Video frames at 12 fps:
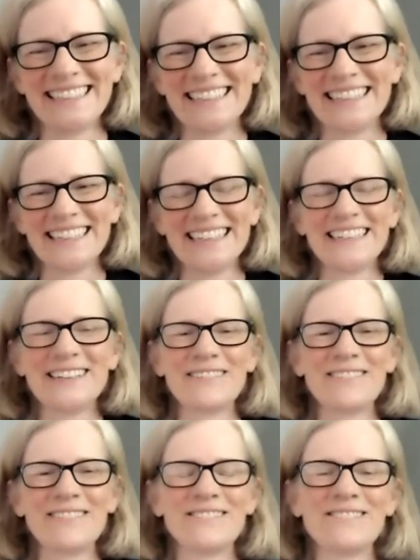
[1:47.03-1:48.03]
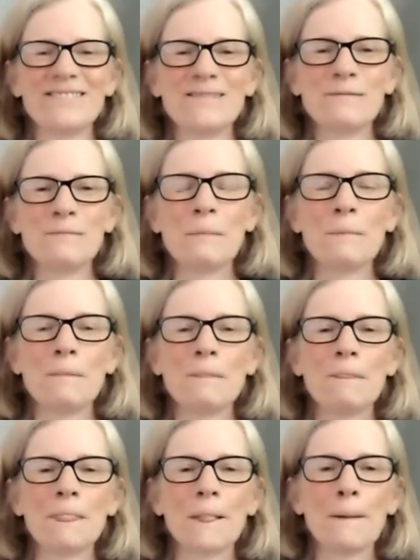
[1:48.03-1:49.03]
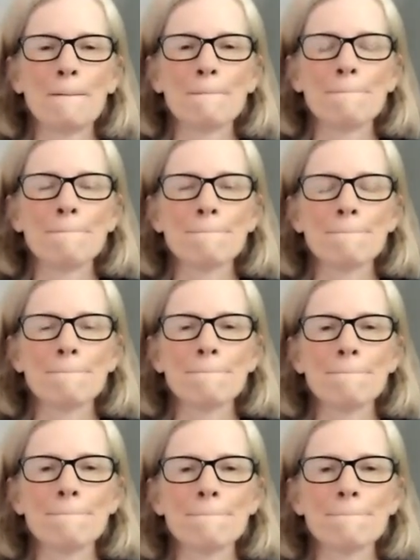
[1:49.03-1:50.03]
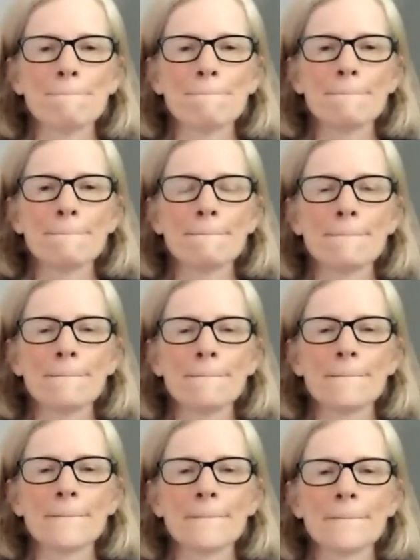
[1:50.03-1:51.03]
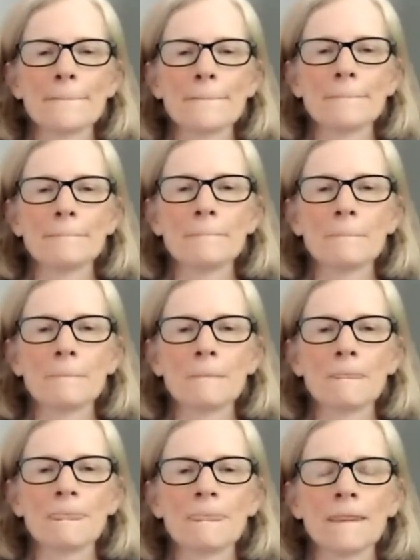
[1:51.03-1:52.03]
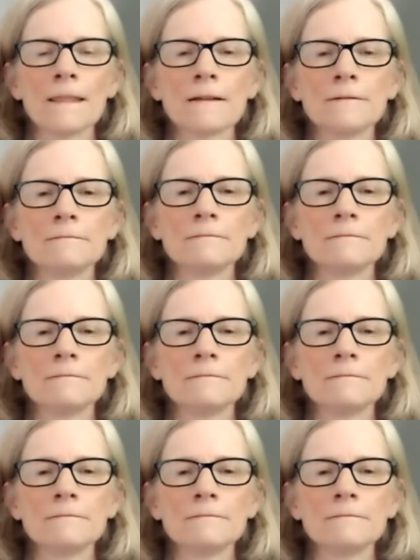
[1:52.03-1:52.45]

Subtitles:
(not speaking)